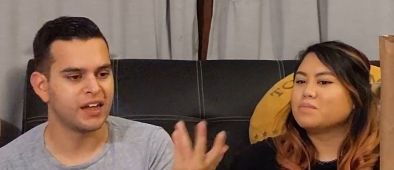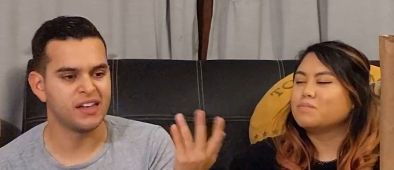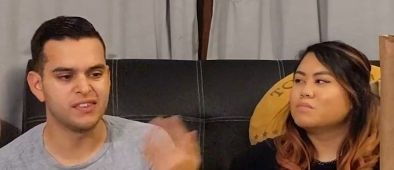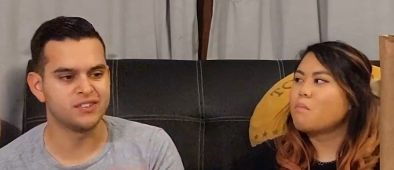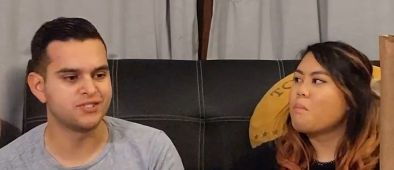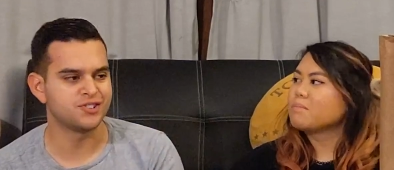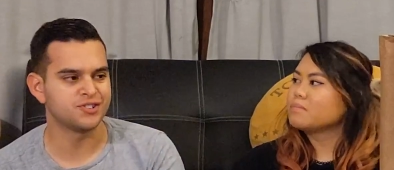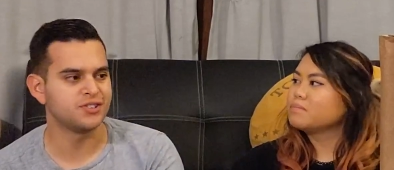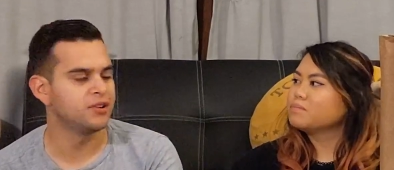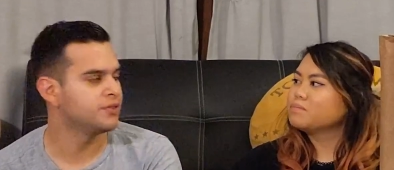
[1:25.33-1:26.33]
Speaker 1: and it's
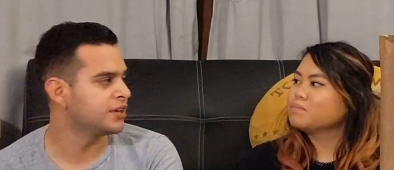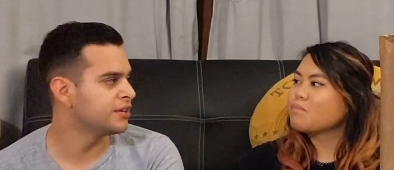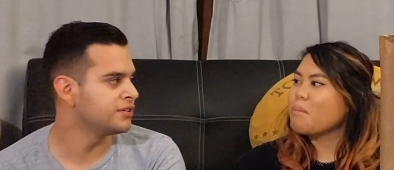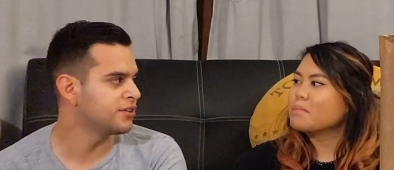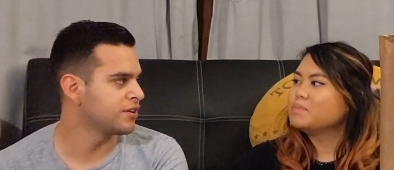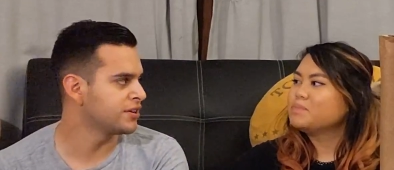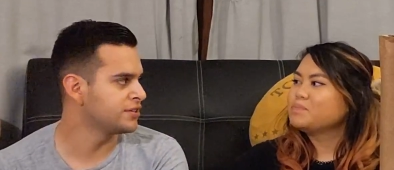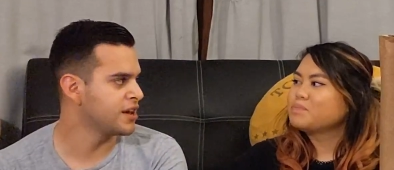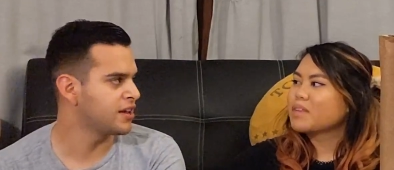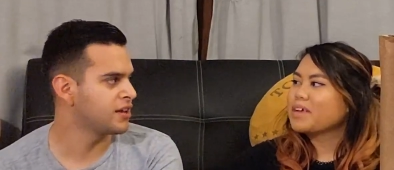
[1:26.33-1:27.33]
just no need. It's
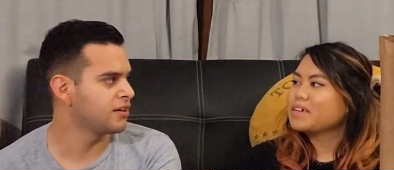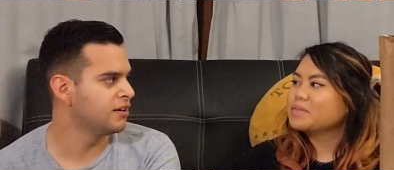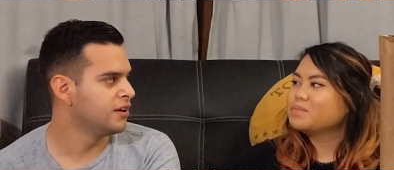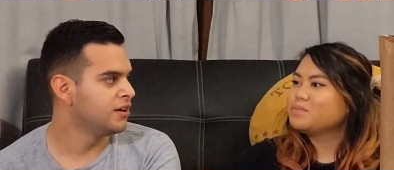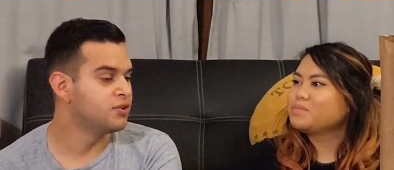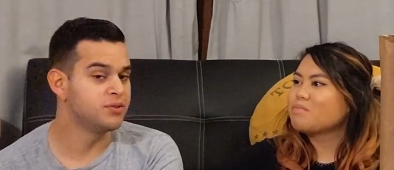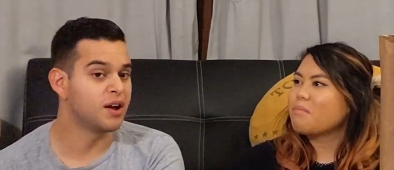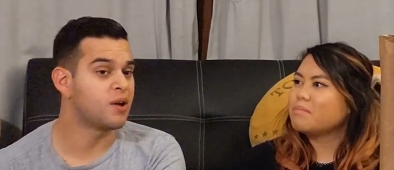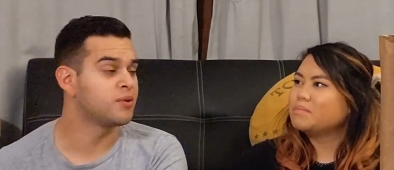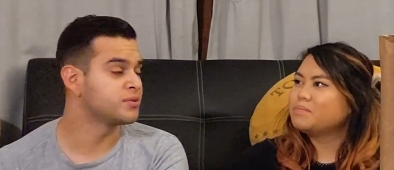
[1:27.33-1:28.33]
already taking who
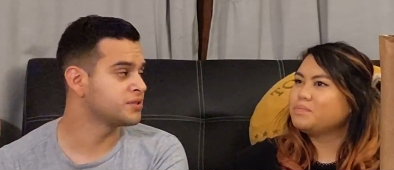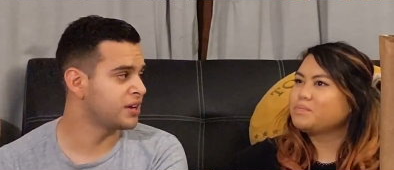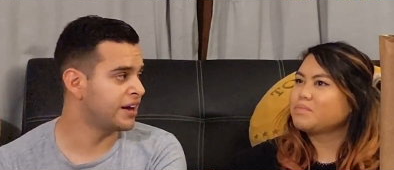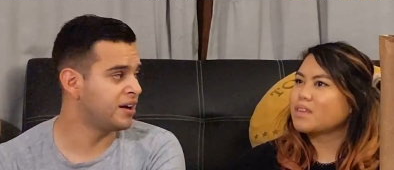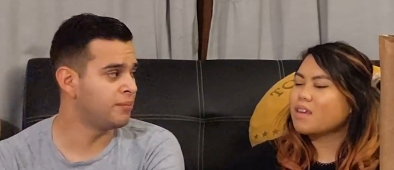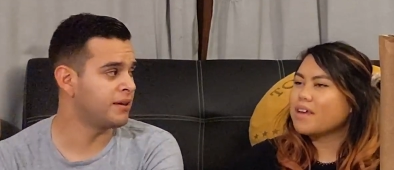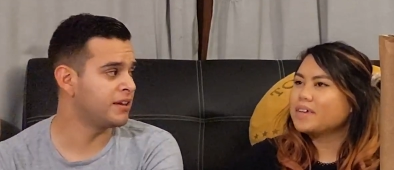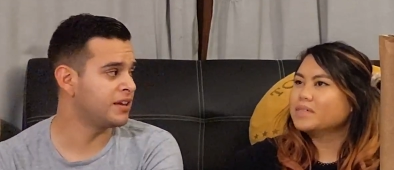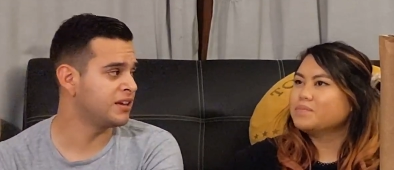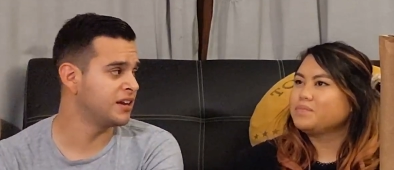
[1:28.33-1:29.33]
knows how
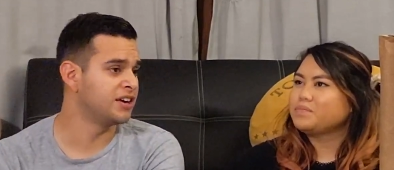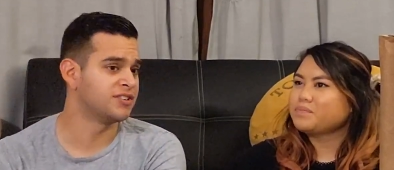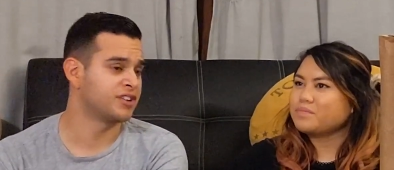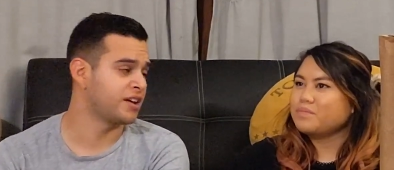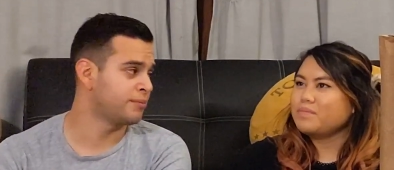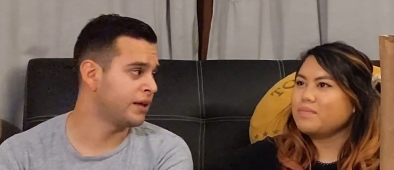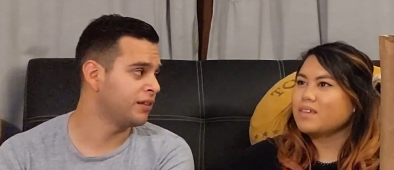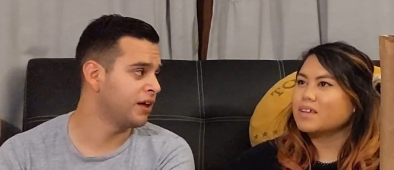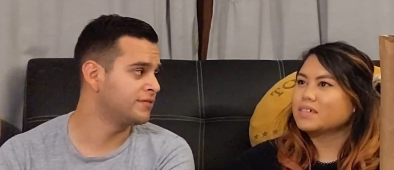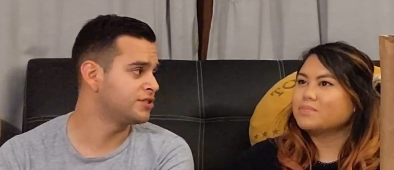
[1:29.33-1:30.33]
many years out of my
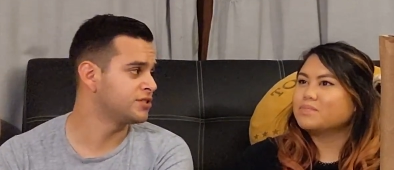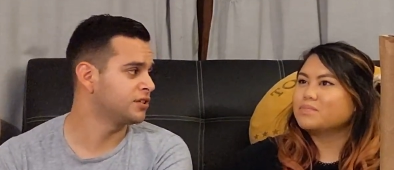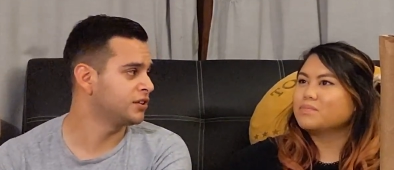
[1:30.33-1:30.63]
life just